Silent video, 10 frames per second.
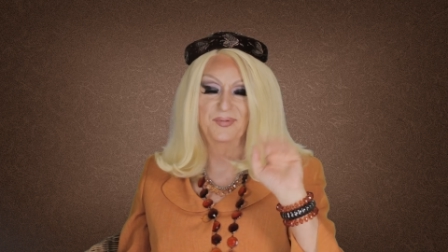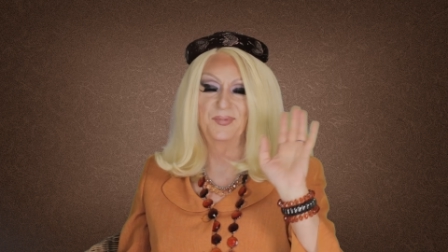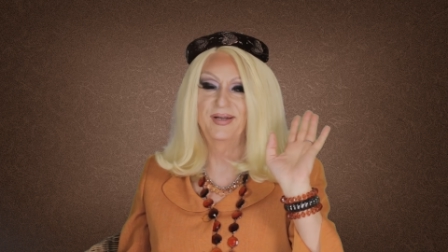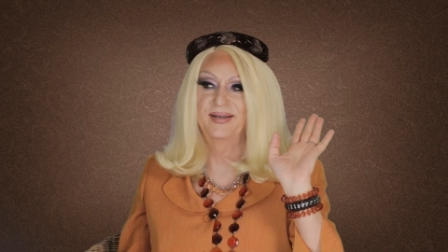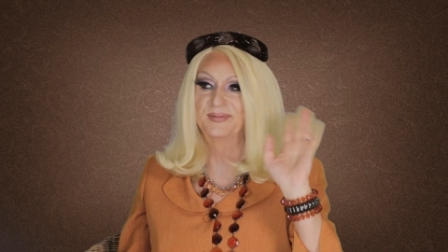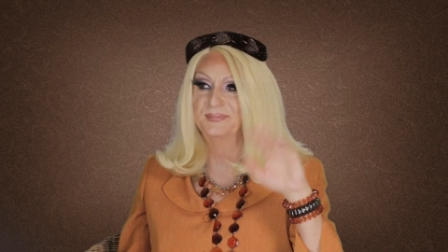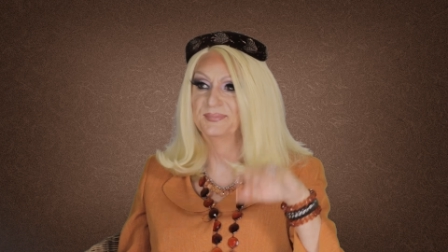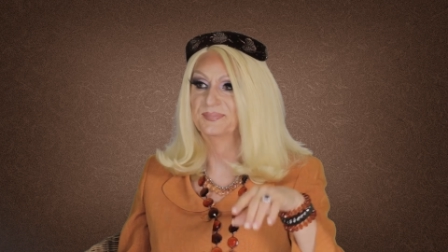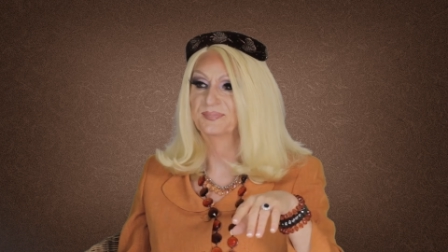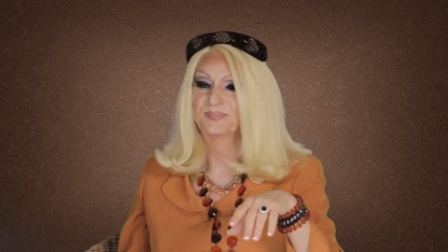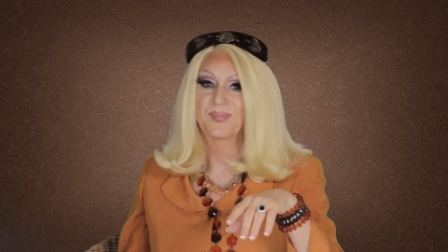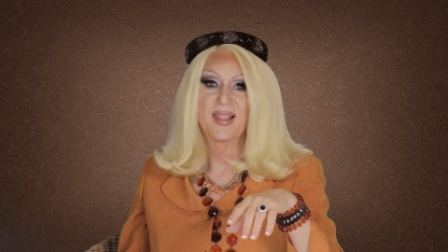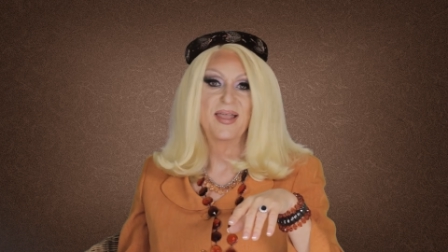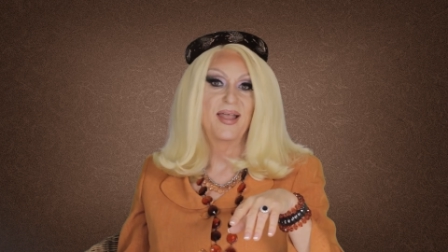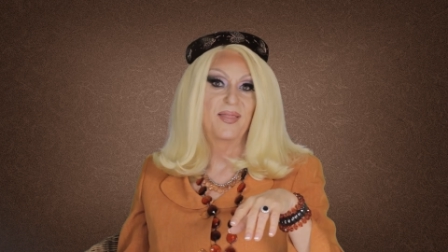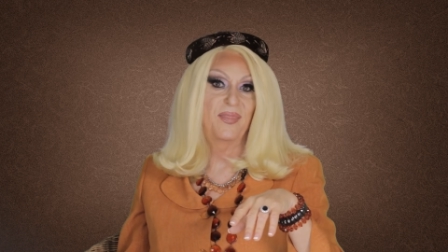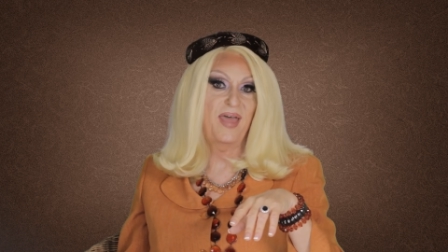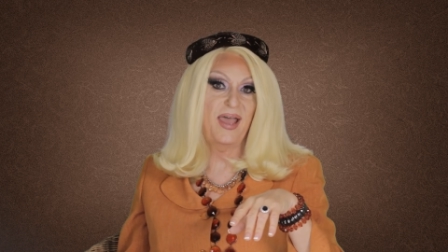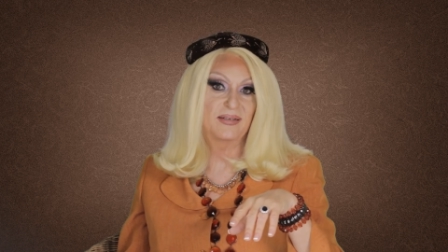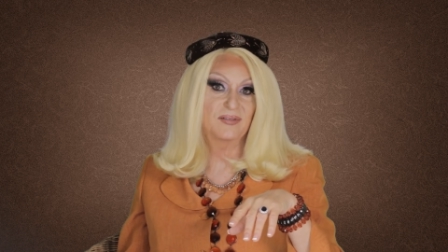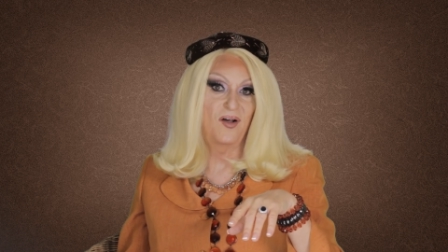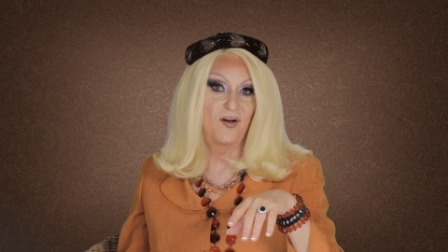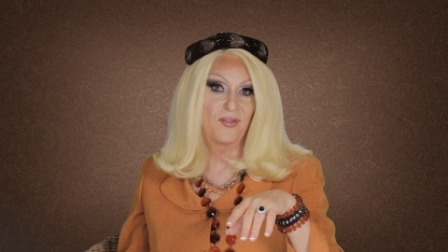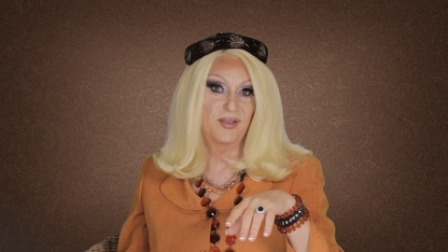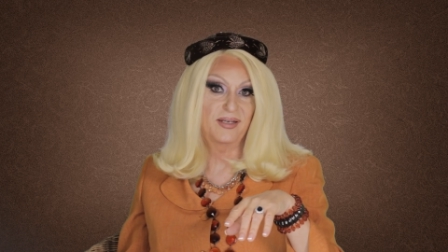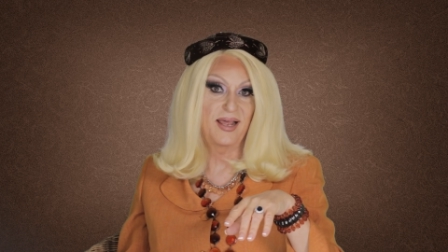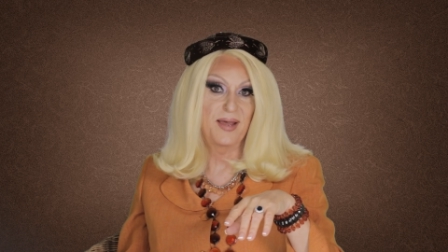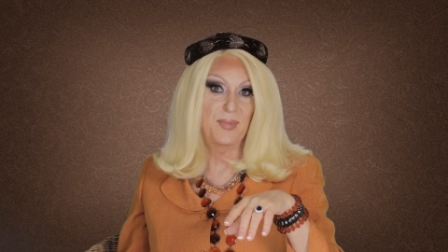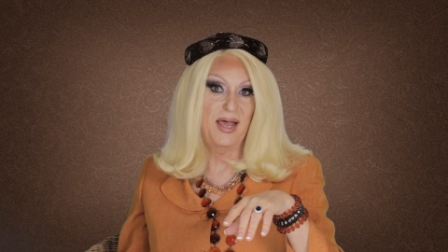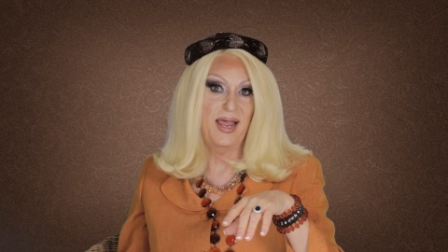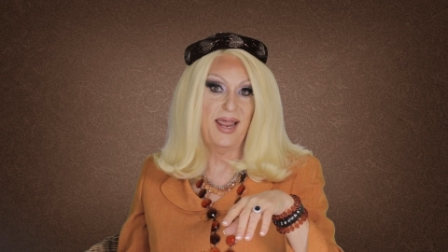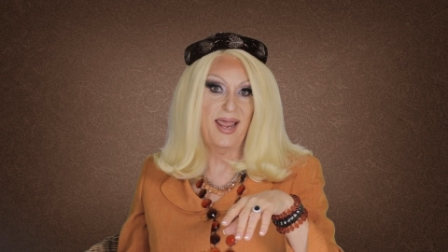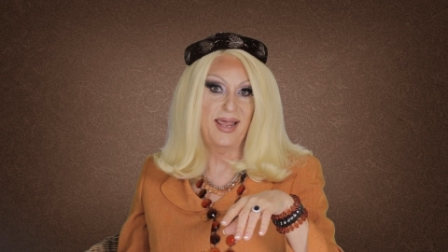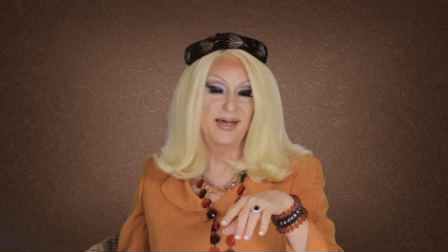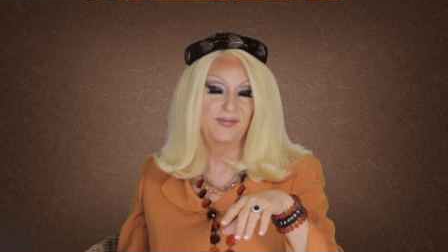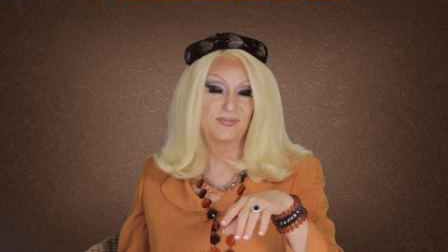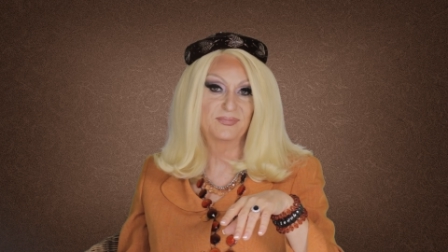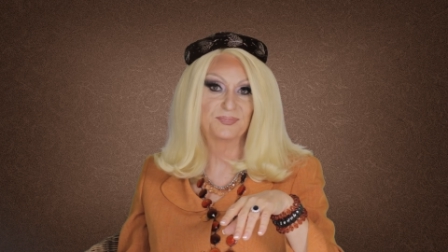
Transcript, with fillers: Well, that's all the time I have.